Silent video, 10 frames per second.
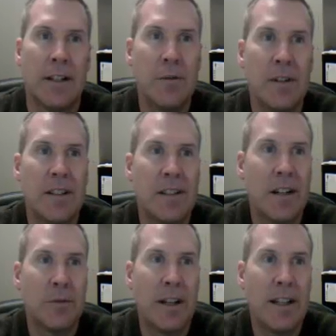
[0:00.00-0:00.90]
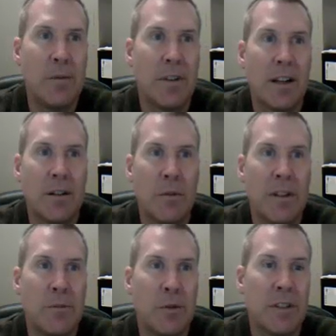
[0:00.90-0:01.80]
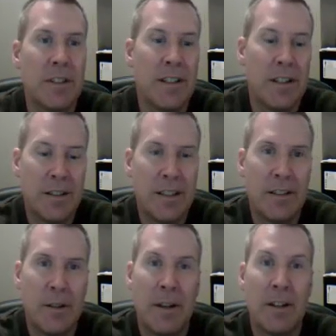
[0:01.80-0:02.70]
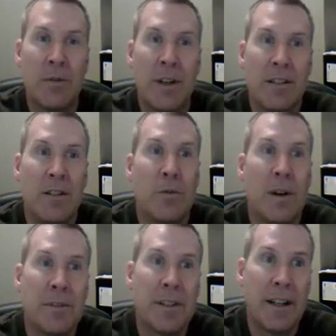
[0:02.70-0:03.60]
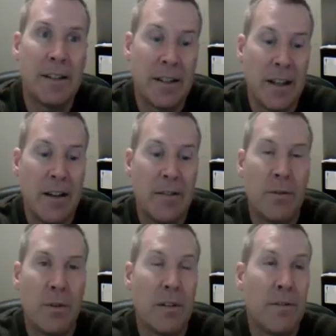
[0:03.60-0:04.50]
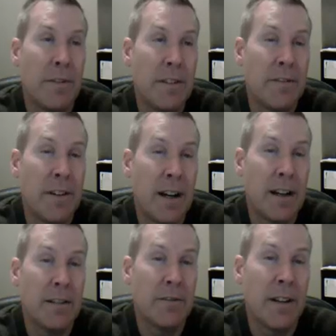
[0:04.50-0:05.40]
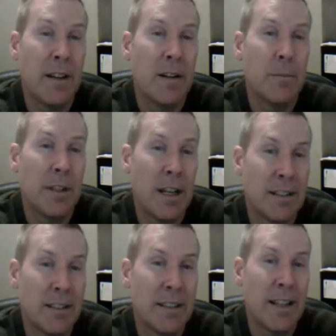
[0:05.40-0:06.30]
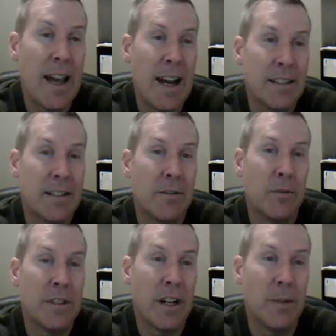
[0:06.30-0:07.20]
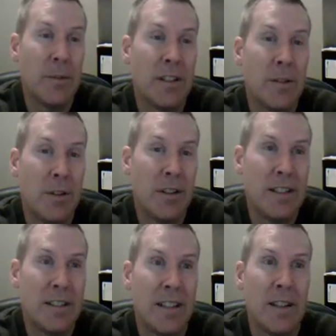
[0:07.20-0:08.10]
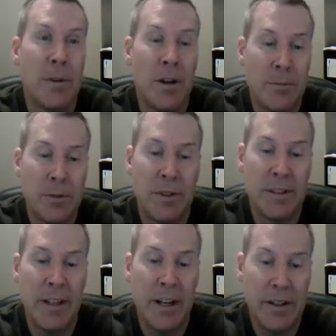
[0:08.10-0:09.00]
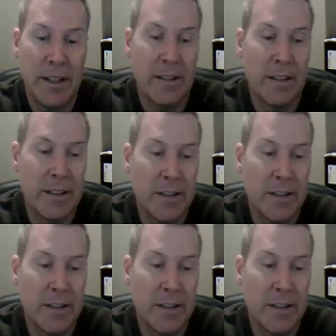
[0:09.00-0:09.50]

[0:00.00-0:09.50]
Hello, this is Todd Riley with Keller Williams Realty, here to tell you about a great new website for 55 plus active retirement communities in the Palm Springs area.